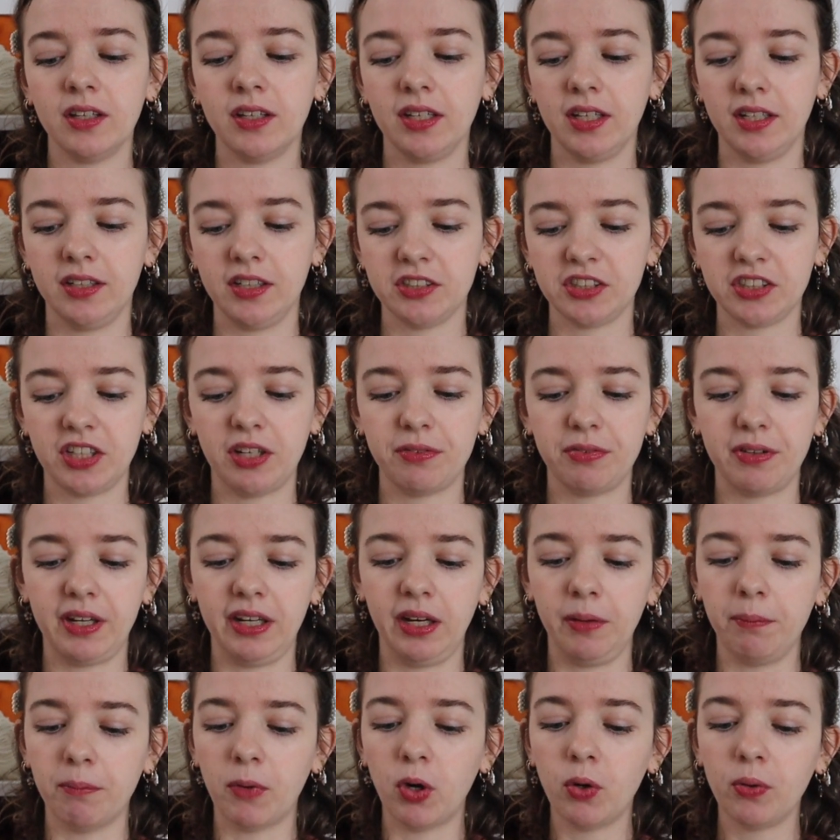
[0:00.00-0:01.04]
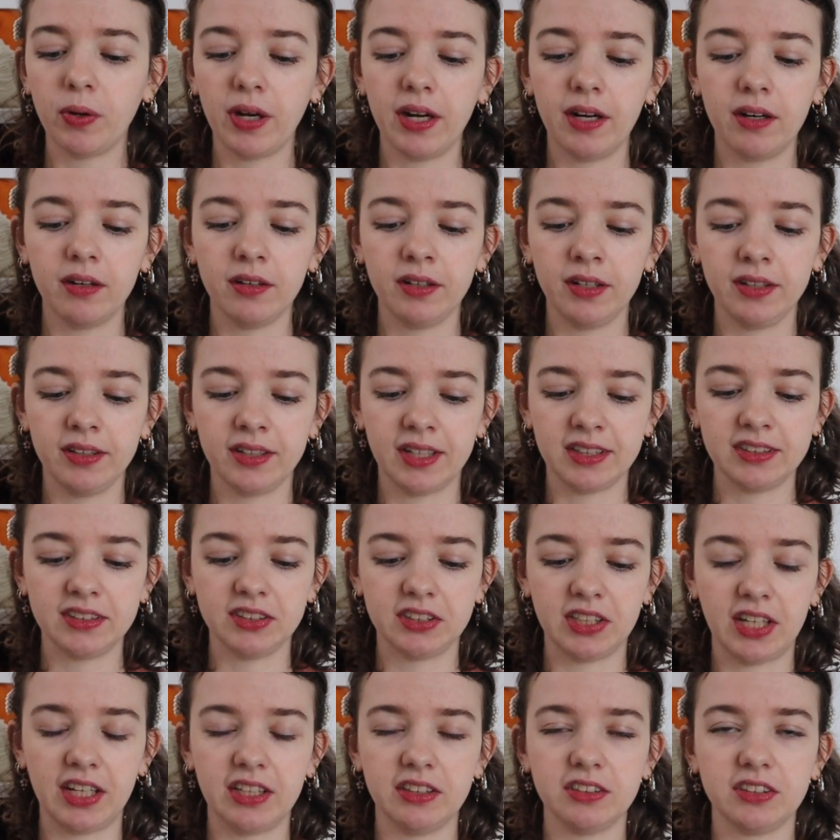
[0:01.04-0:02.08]
It doesn't have any mohair in that
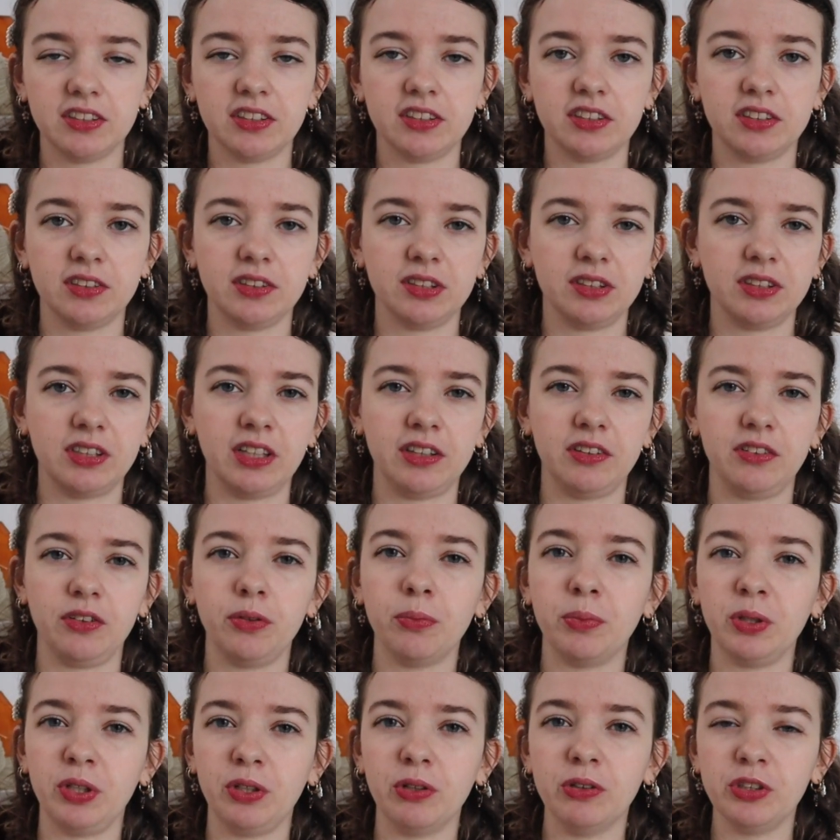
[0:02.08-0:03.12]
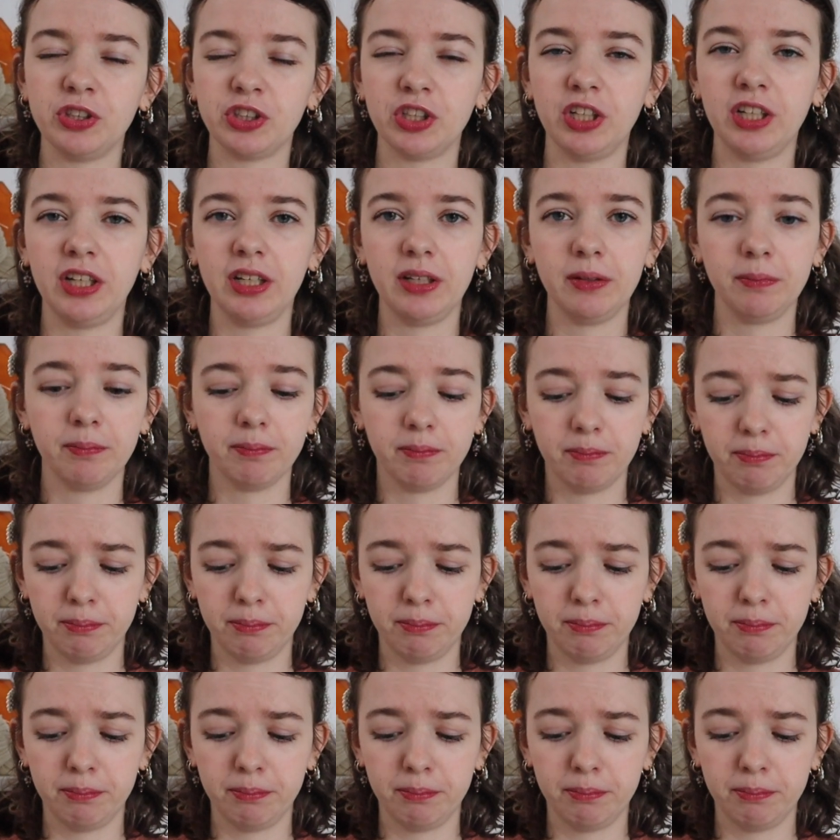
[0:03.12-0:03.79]
sense that you would usually